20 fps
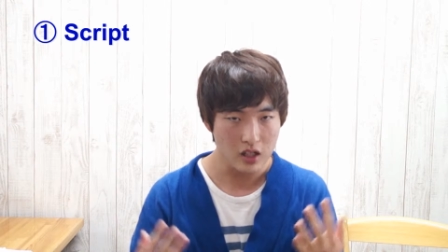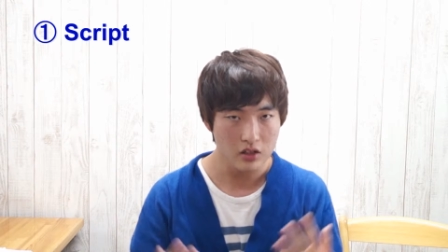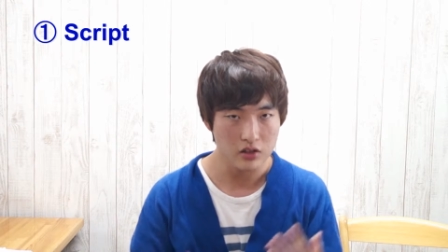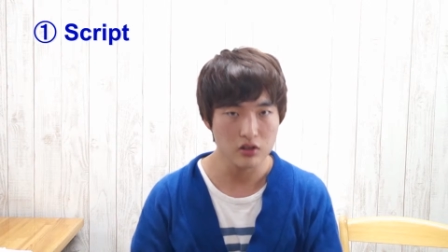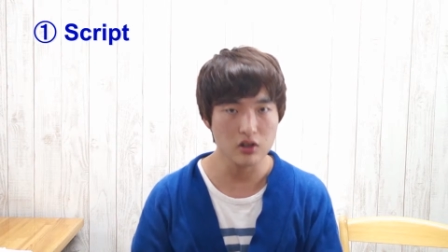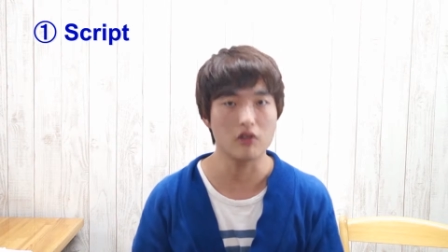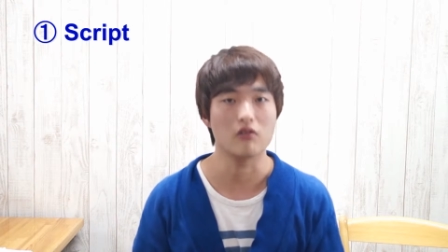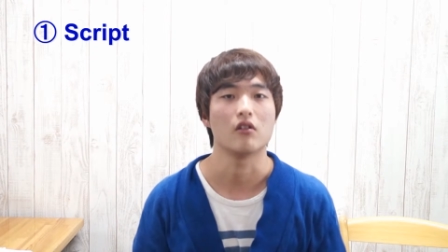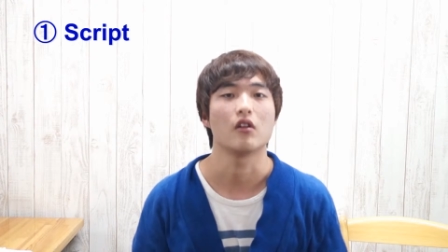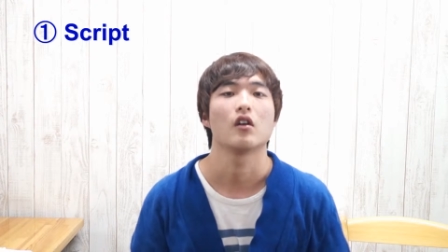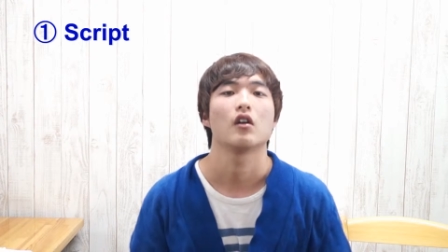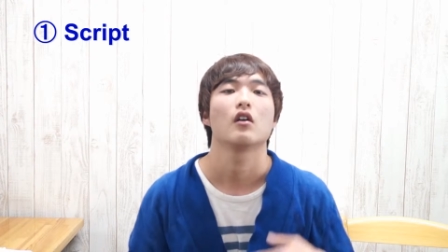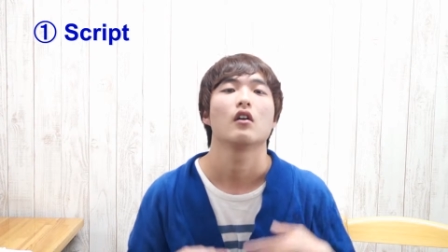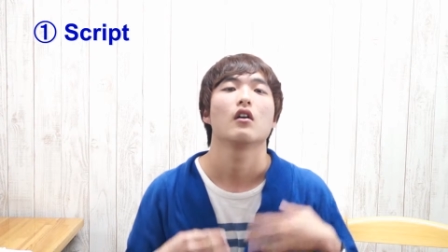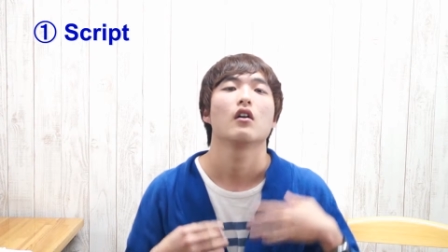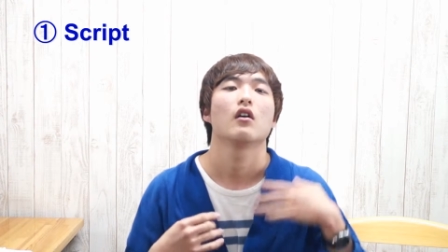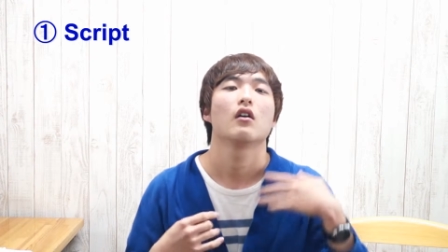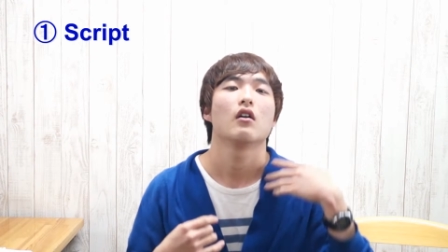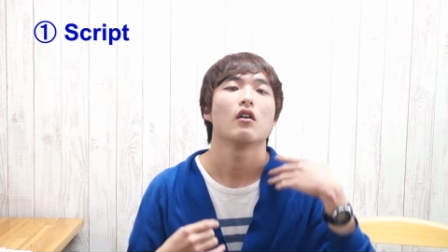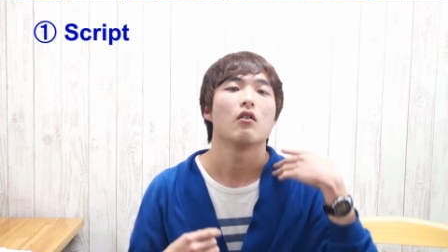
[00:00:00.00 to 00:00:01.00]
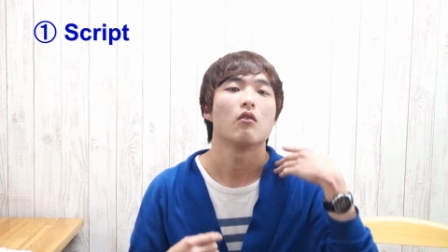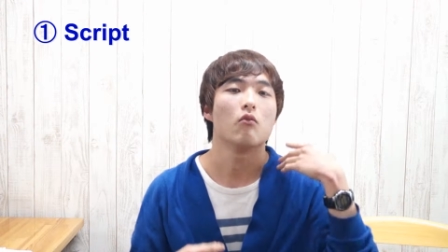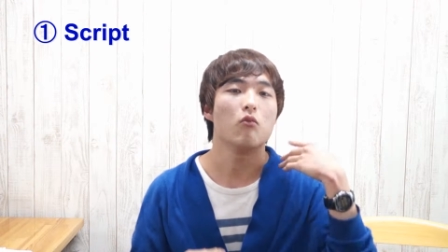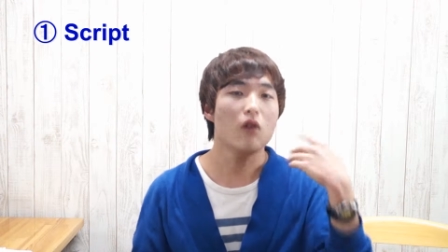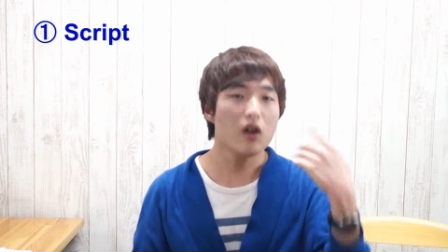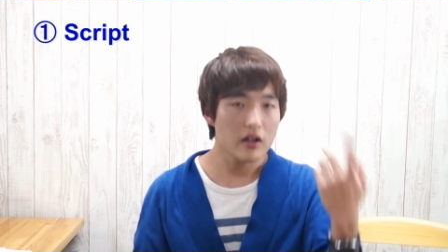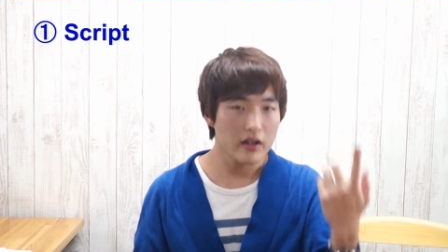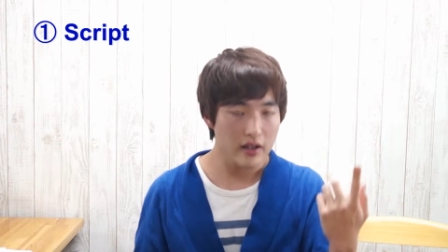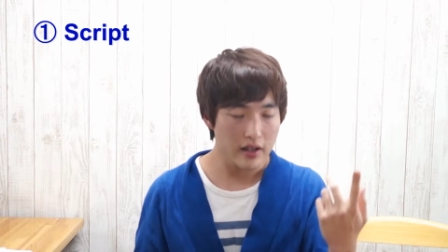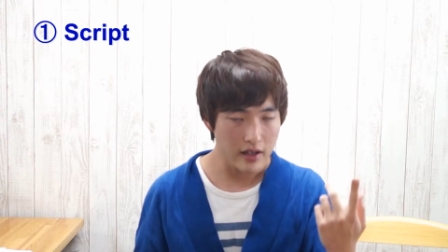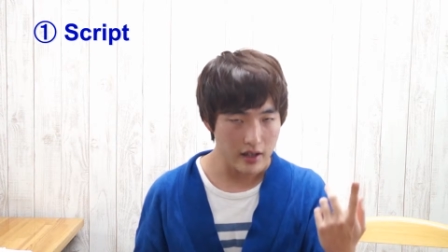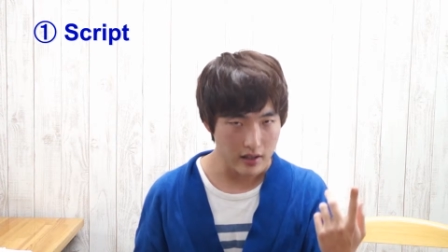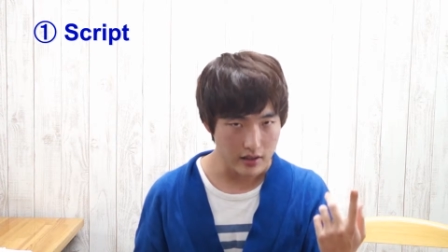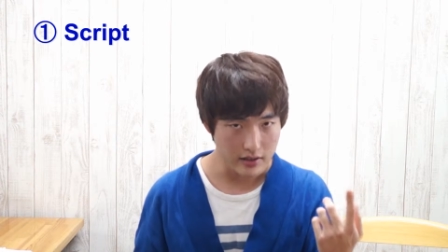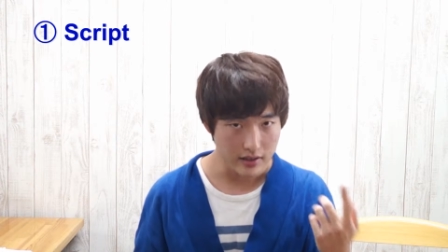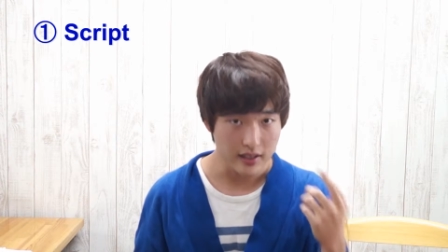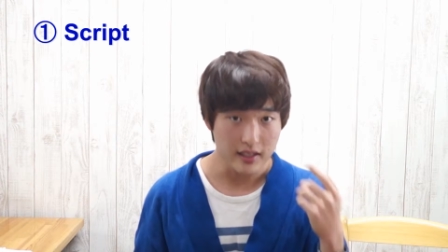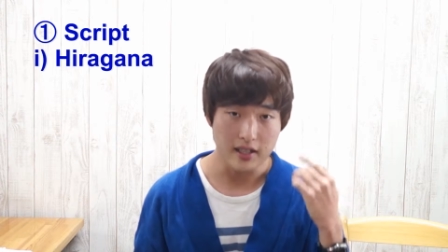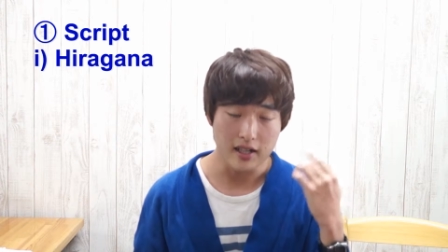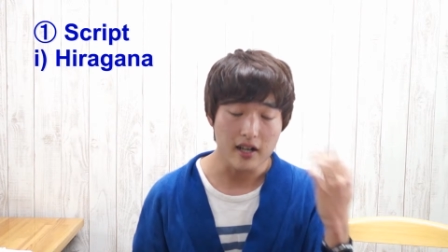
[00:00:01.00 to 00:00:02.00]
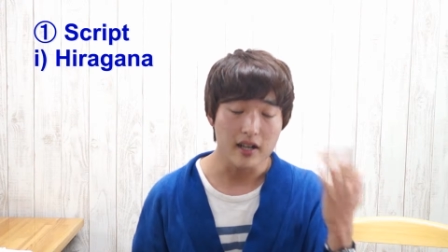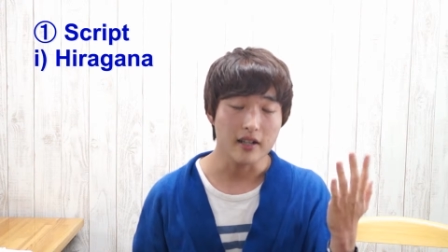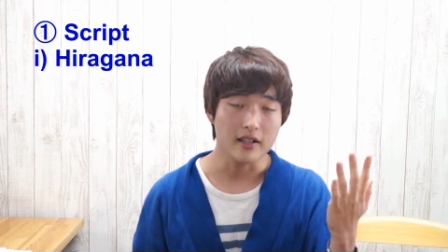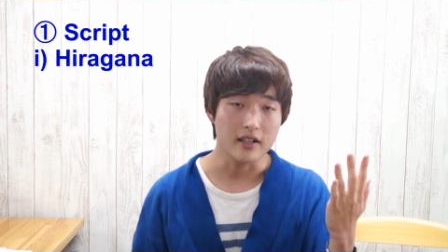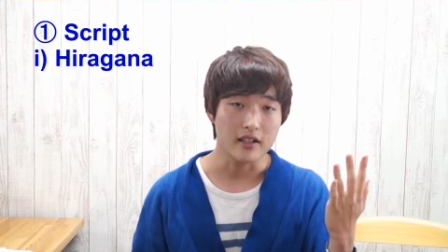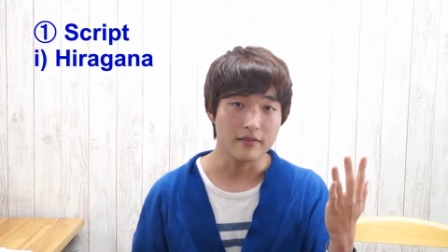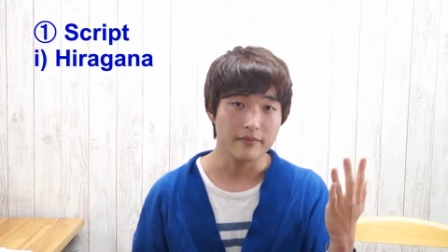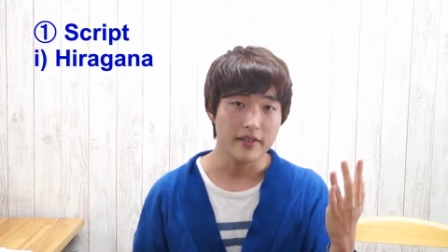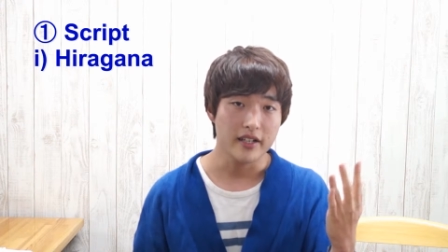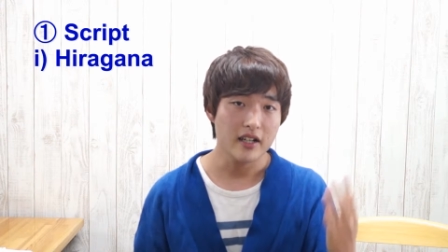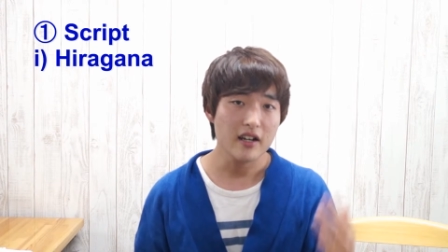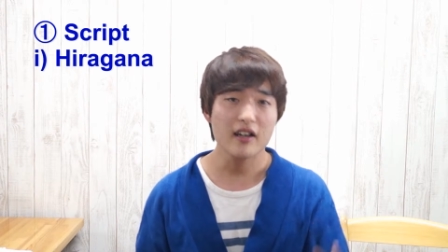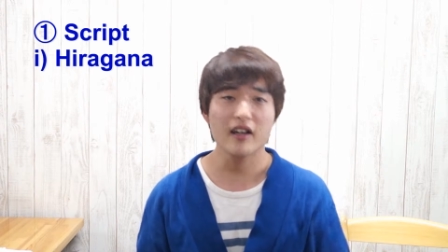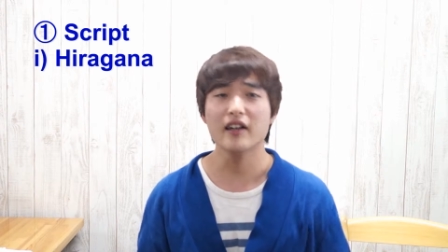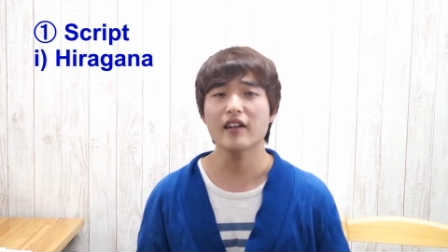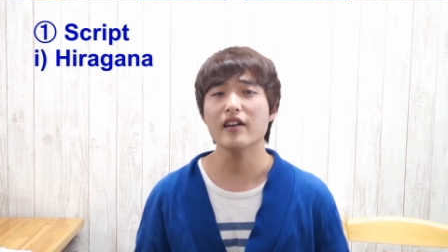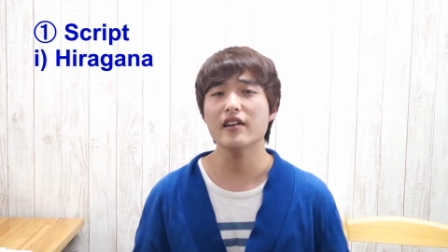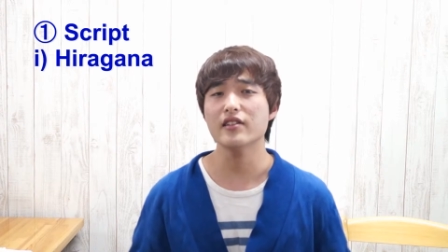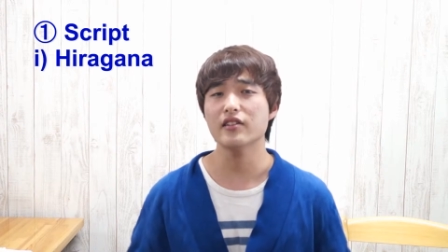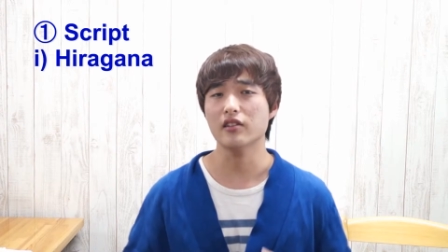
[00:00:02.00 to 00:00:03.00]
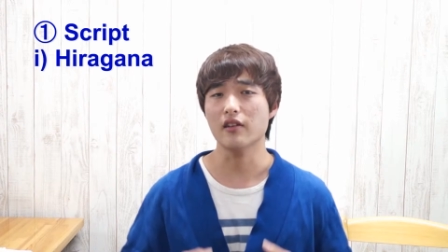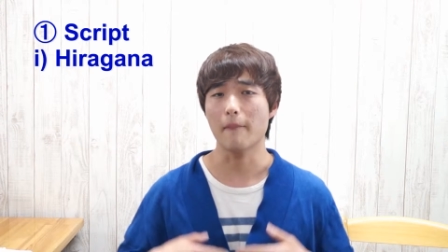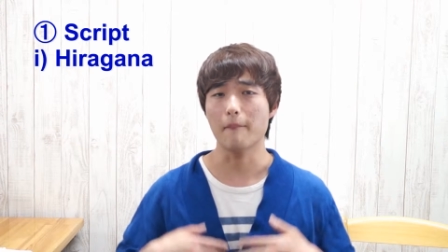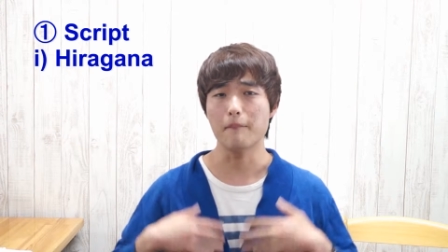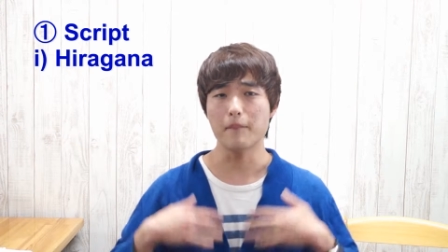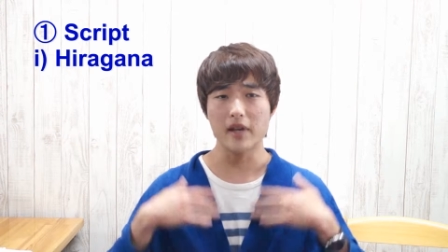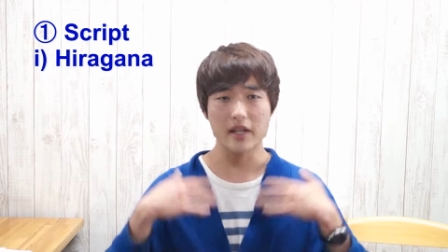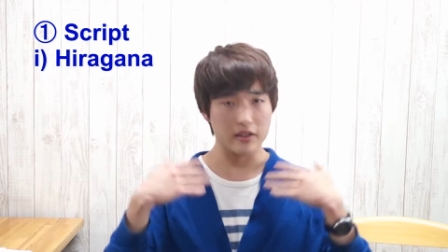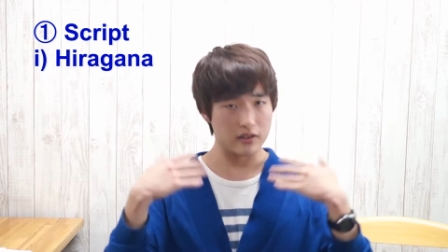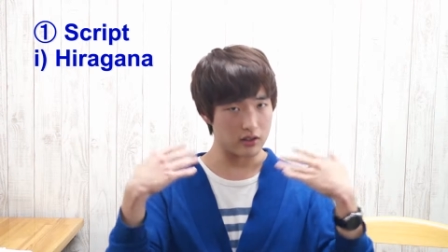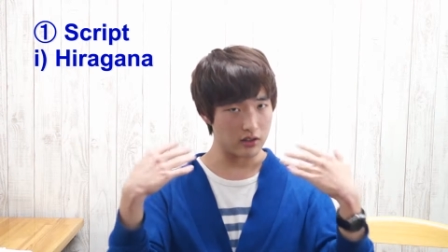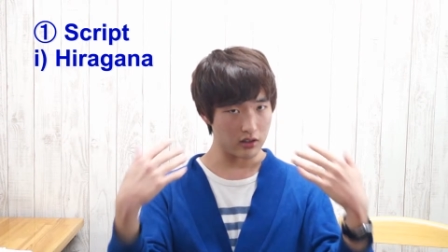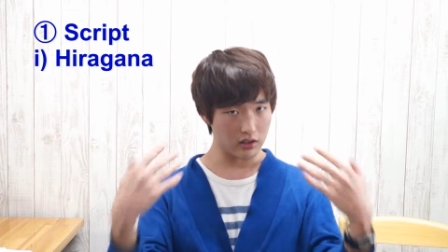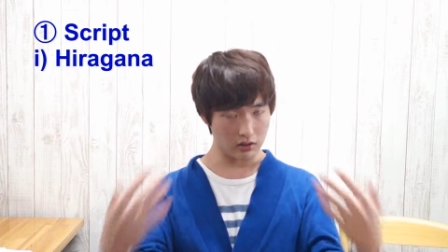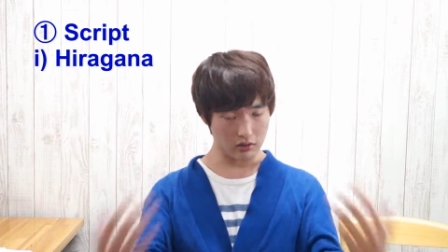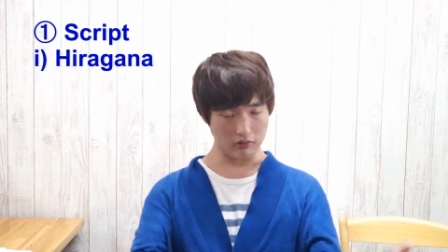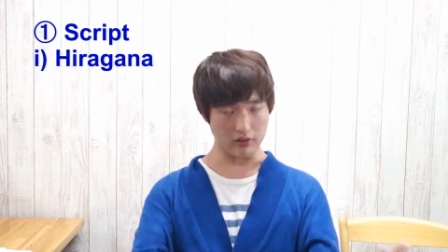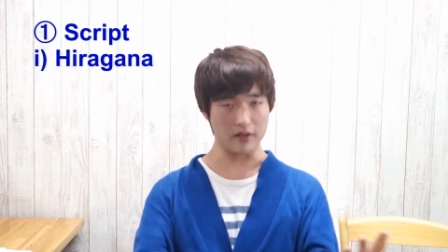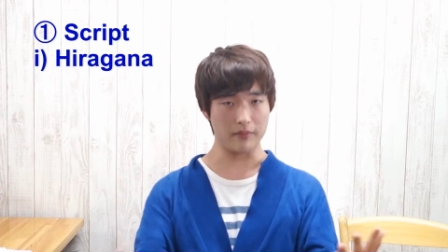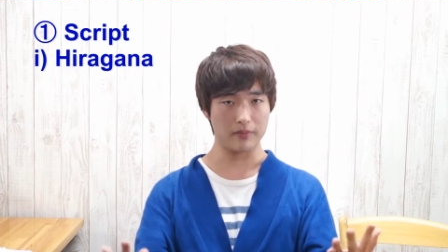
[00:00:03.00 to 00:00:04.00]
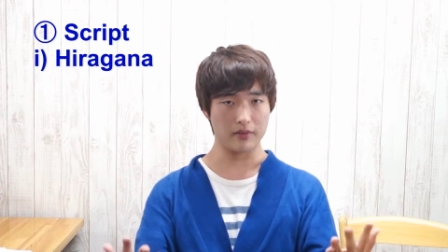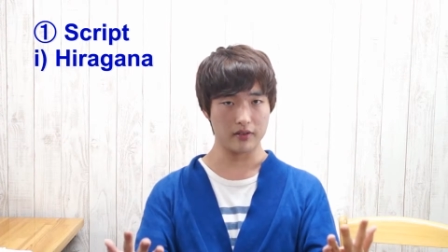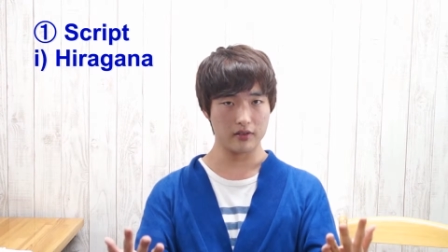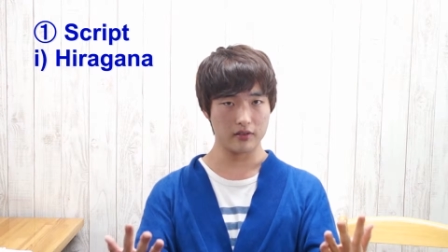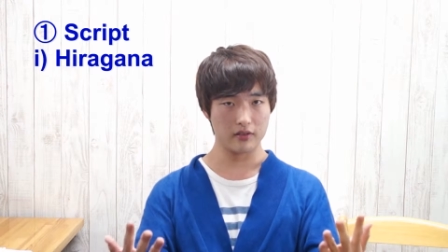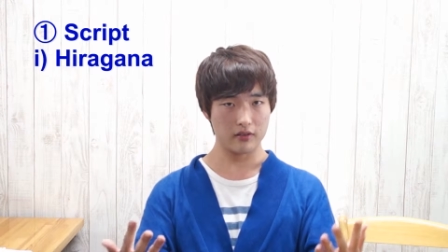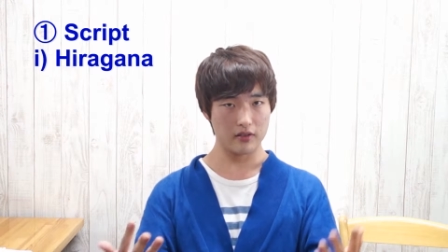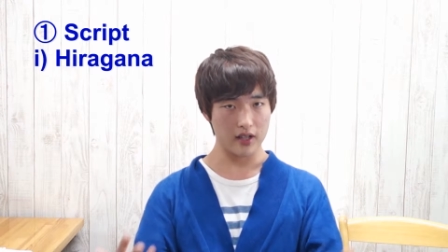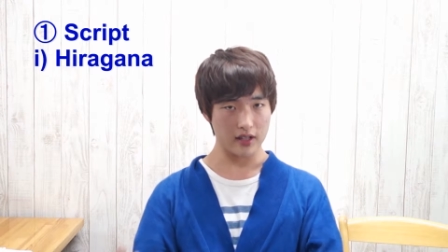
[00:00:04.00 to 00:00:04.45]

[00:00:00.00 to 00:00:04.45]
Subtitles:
So 1 is hiragana. Hiragana is the main script.